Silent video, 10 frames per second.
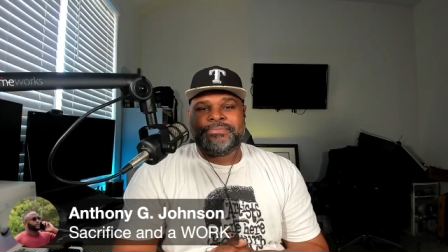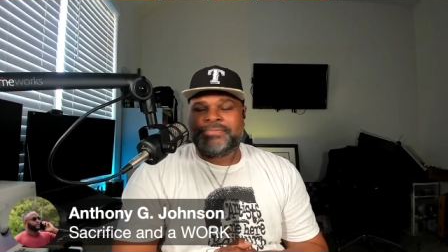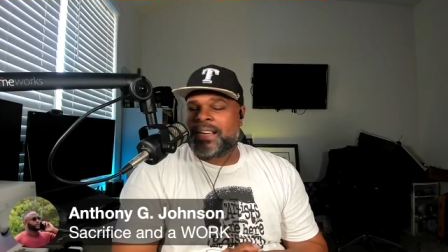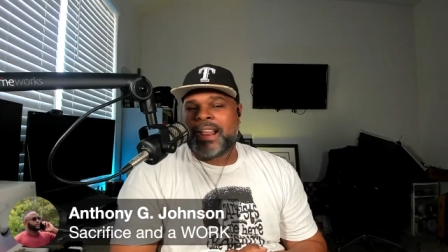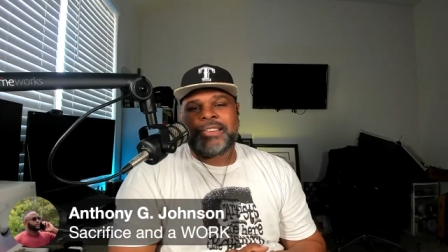
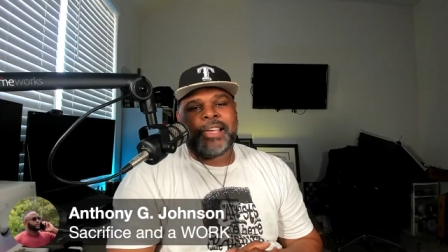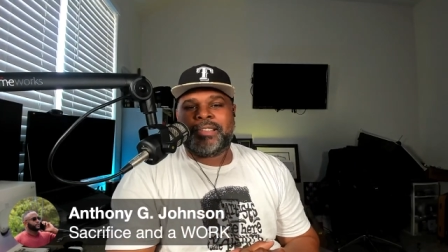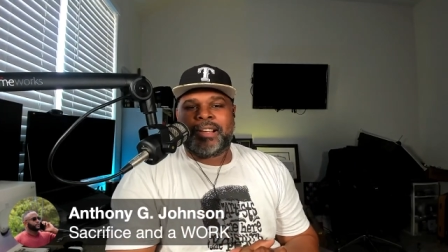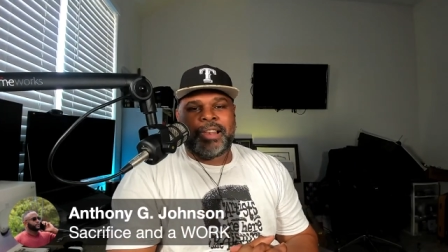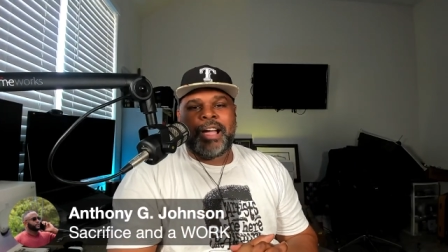That ain't
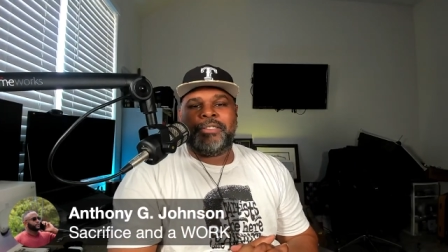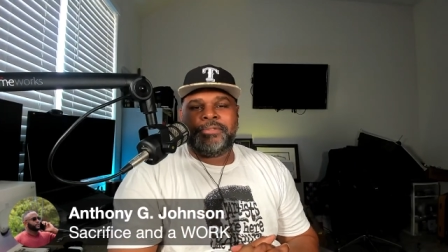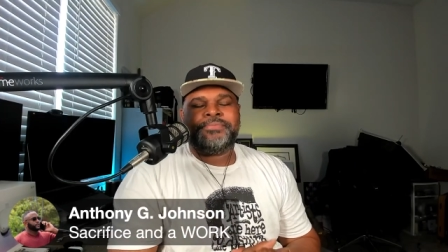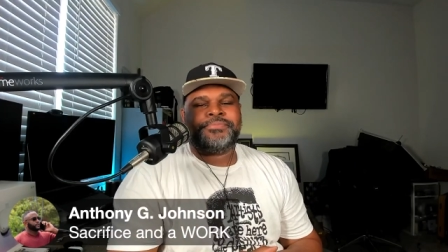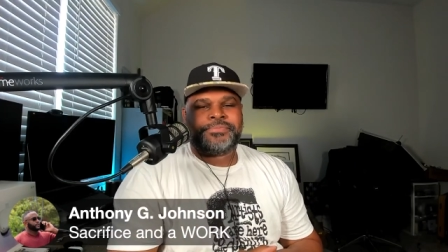chasing clout.
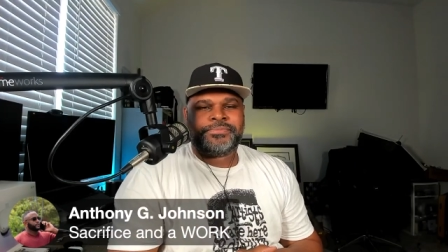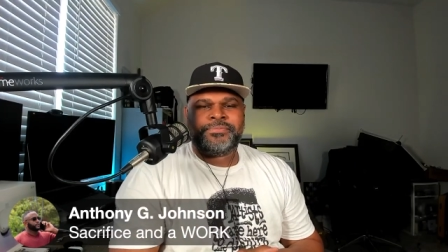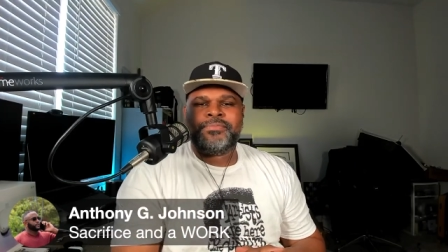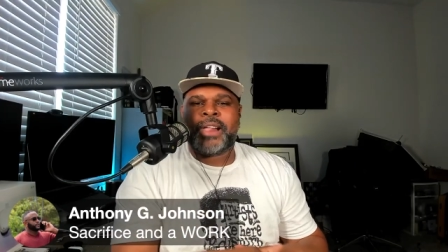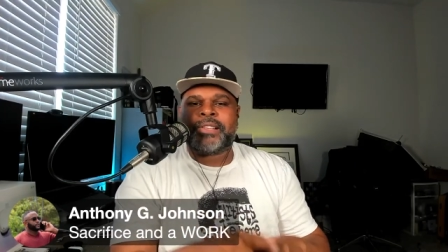
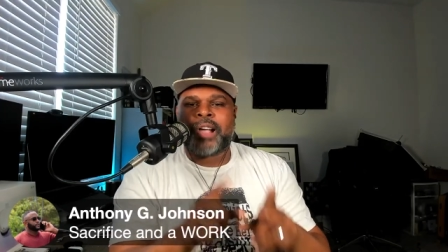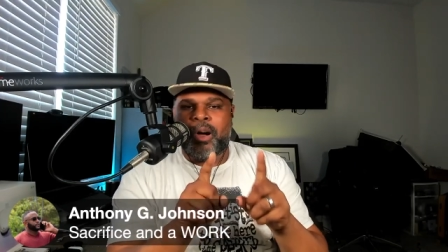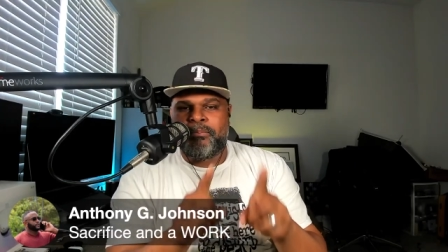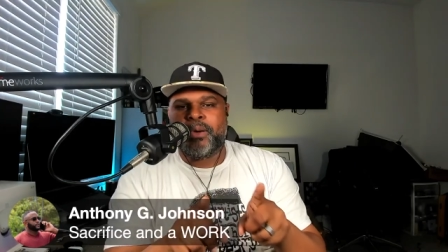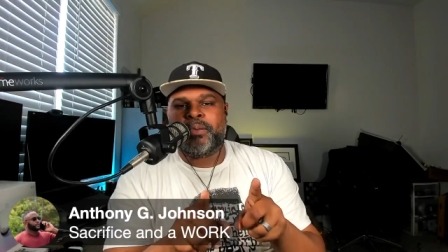That's
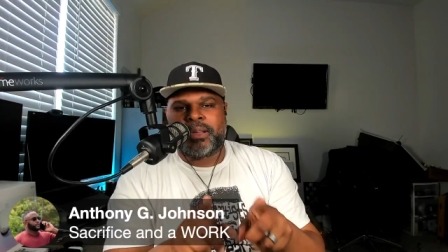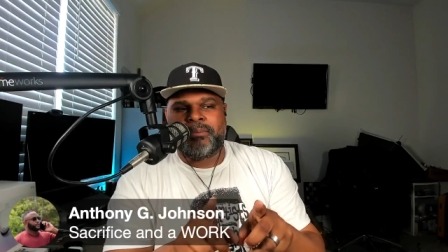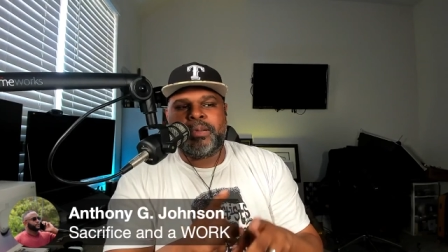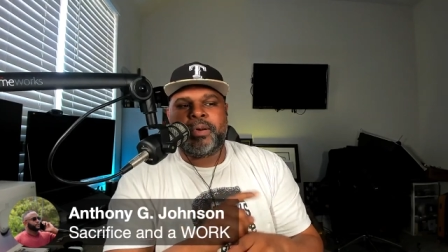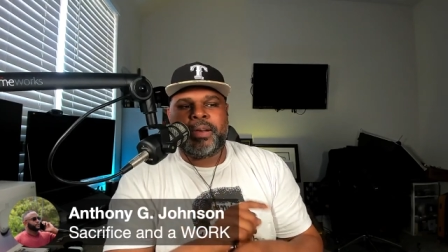called building
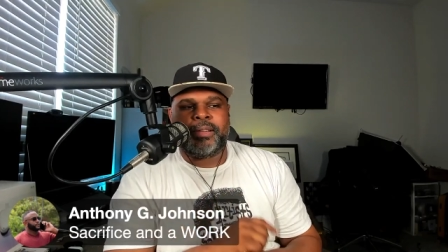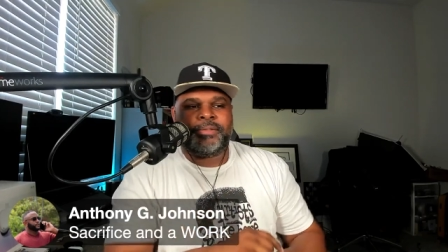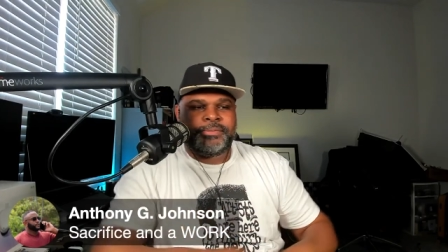community.